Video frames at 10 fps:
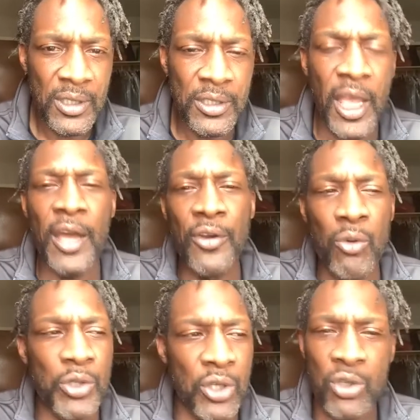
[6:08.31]
They'll know
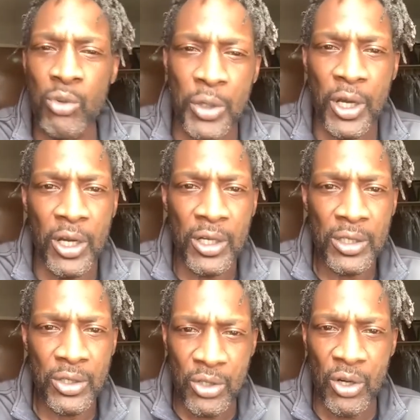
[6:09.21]
what to do with her,
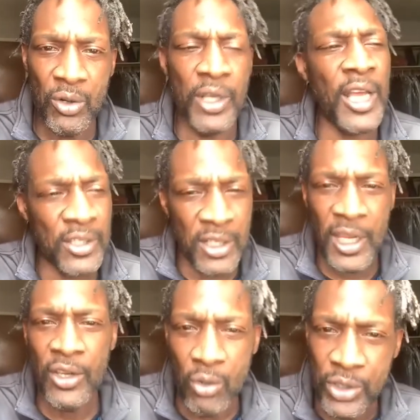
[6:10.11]
you know, and that's, and
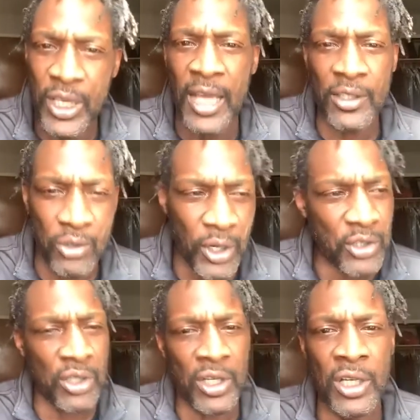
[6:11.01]
they knew exactly, you know, they
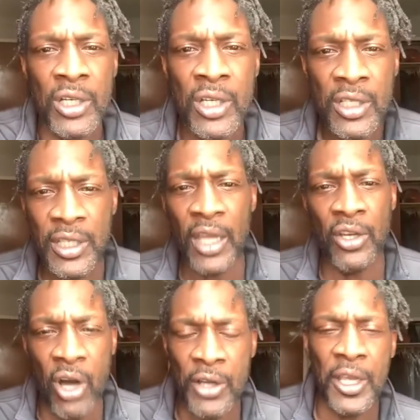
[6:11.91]
took her. Thank
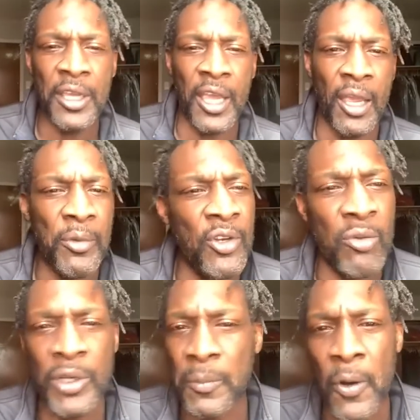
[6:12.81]
God they came, you know,
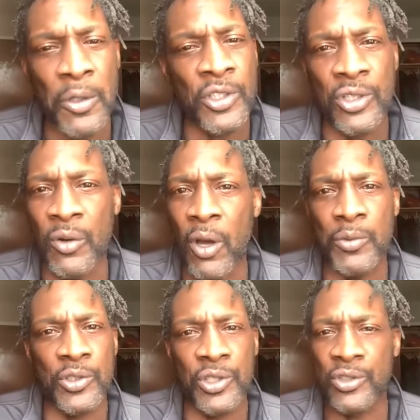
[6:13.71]
but the police don't help
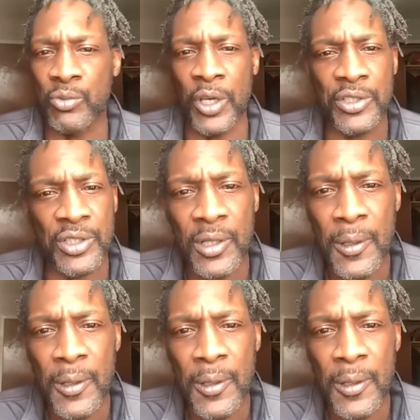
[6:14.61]
the situation,